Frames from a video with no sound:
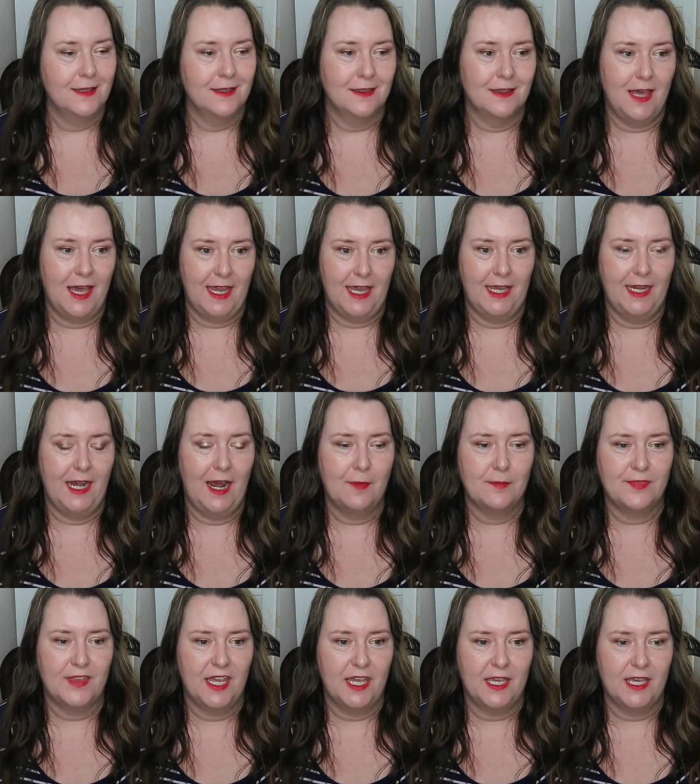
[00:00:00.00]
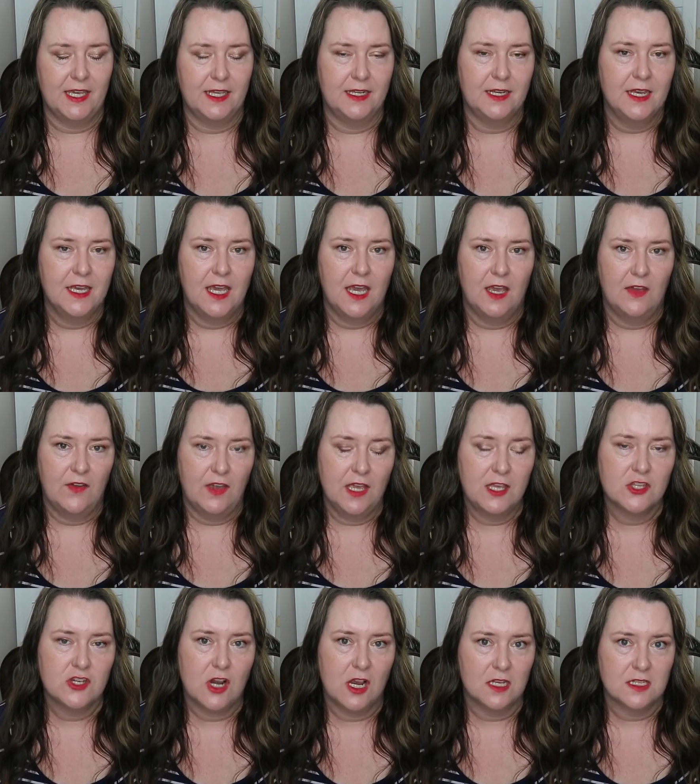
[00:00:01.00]
Like, and I'm thinking, if
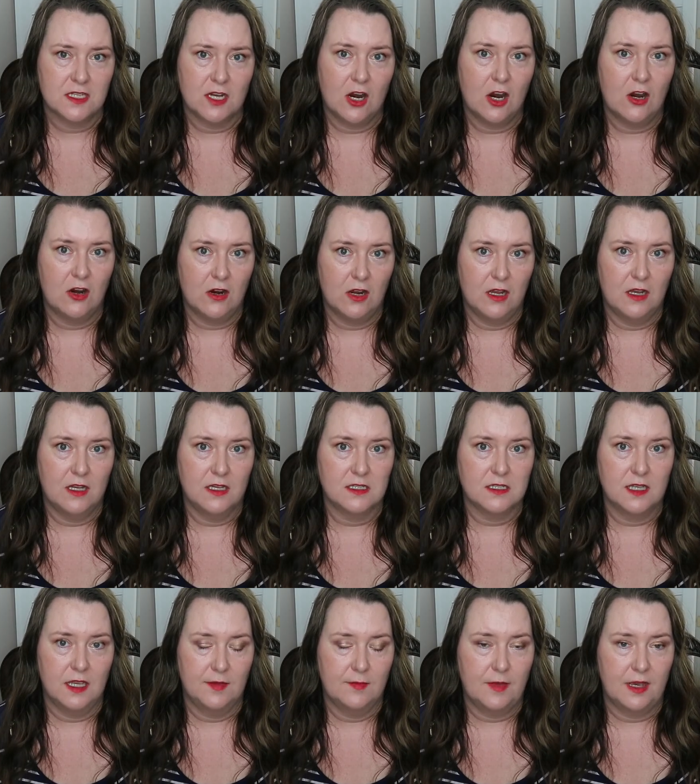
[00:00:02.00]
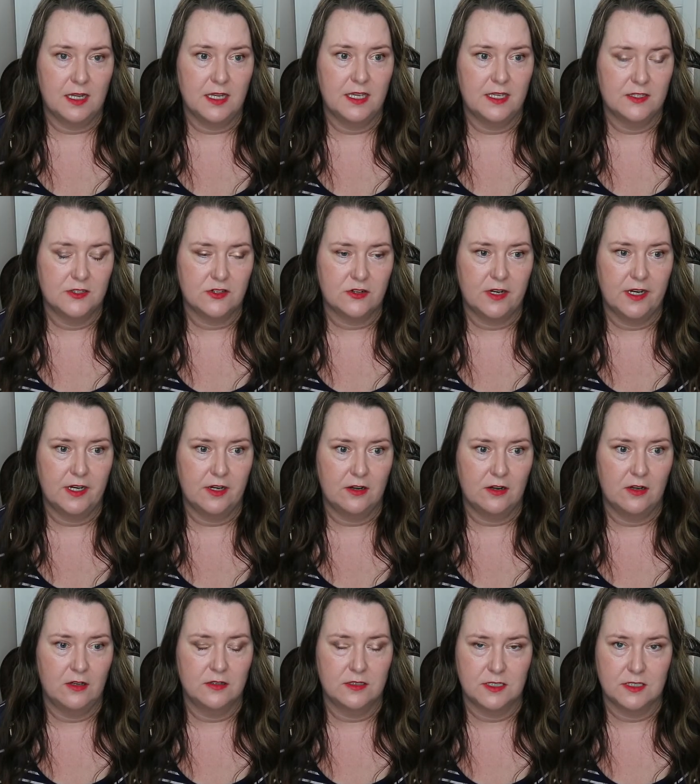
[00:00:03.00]
he tries to hurt us and my kids are
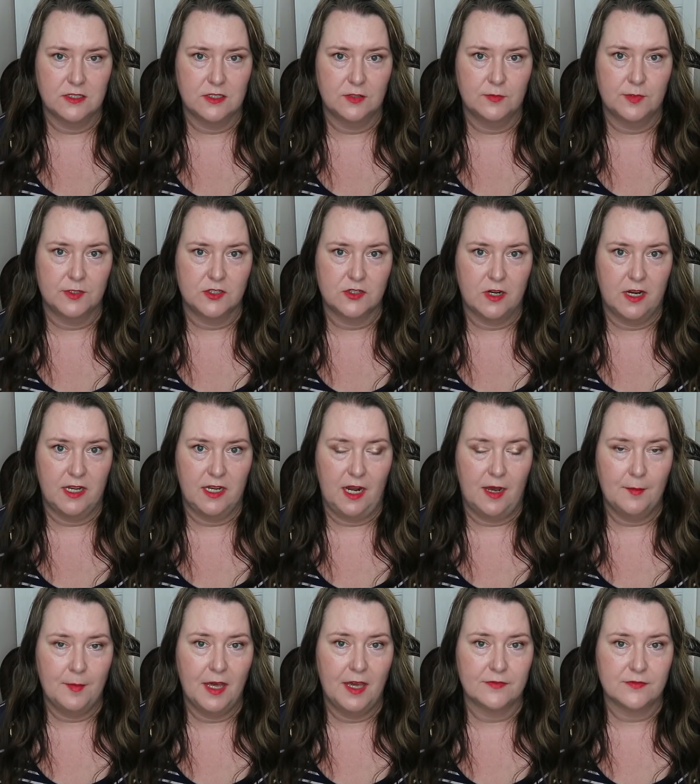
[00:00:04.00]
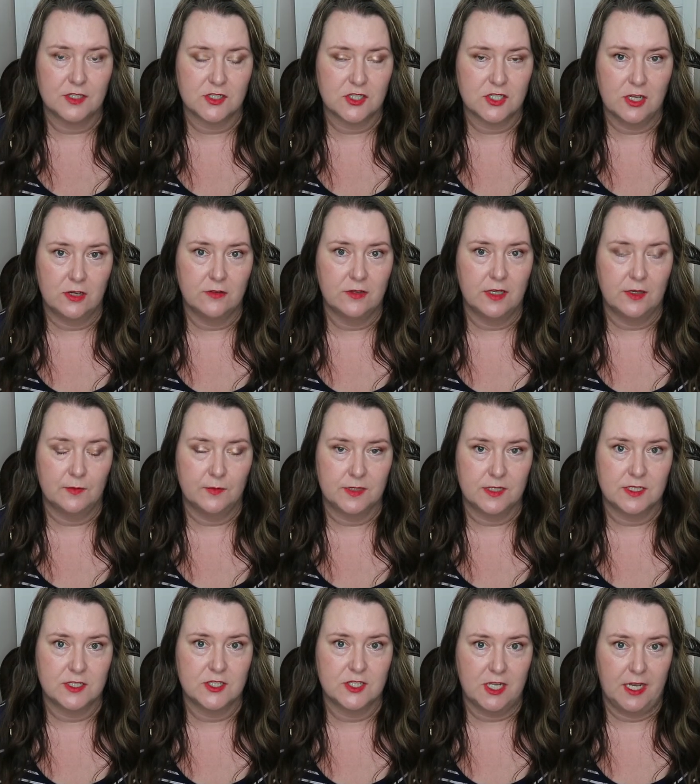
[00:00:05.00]
here on this stupid train, I'm going to have to choke him with
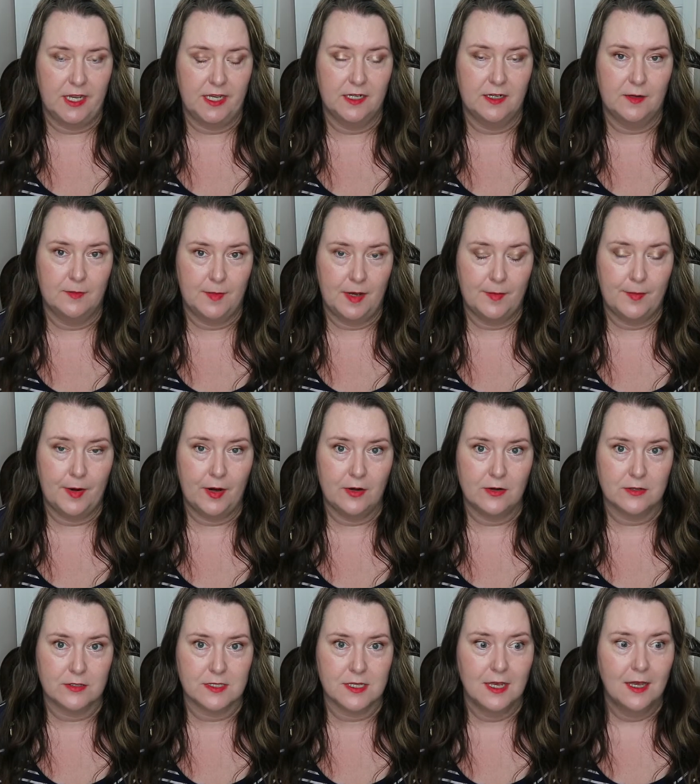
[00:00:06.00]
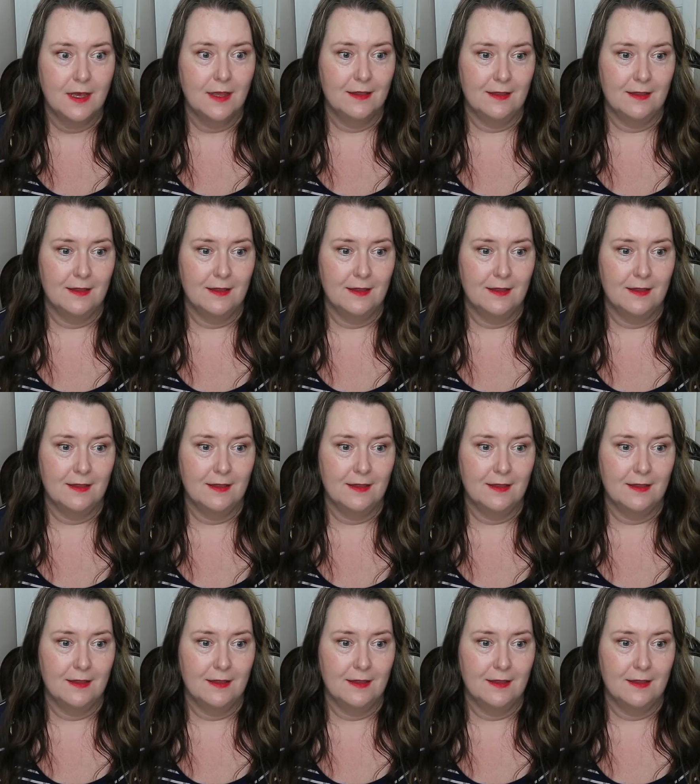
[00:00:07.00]
this chain on my purse.